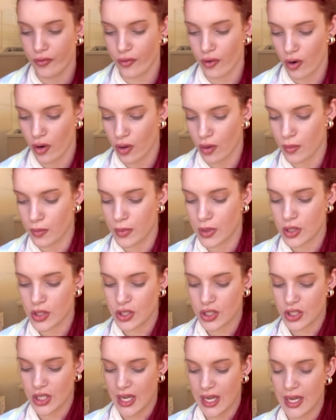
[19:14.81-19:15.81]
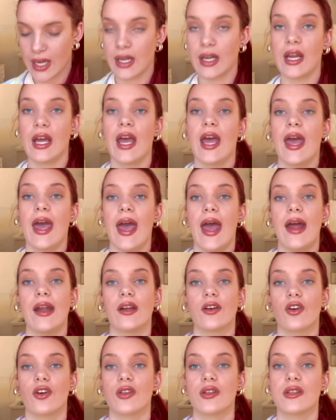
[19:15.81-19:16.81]
from Shein
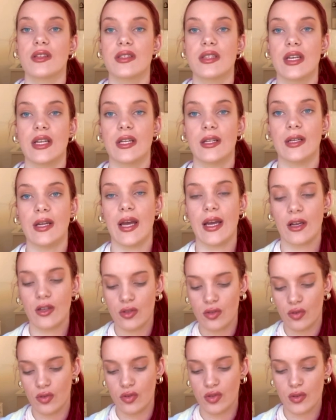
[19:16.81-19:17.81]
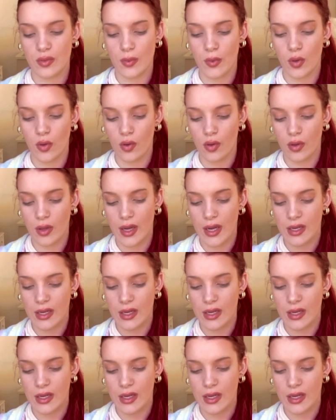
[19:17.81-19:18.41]
and I got this in an extra small